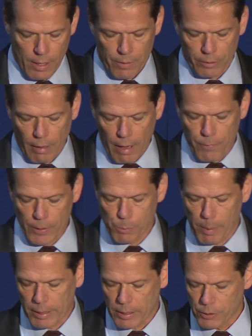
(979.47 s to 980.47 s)
The life
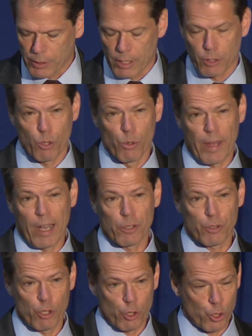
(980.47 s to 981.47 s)
expectancy in
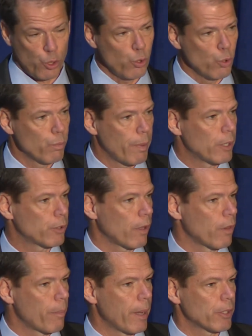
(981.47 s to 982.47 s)
2002, based
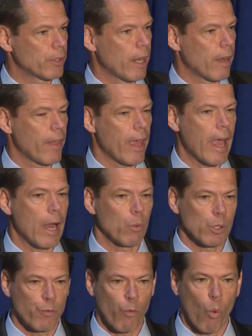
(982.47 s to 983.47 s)
on the best data they had,
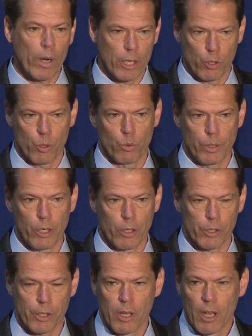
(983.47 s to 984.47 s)
was 42
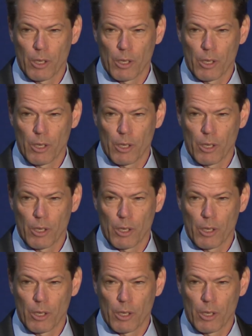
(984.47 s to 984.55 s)
years.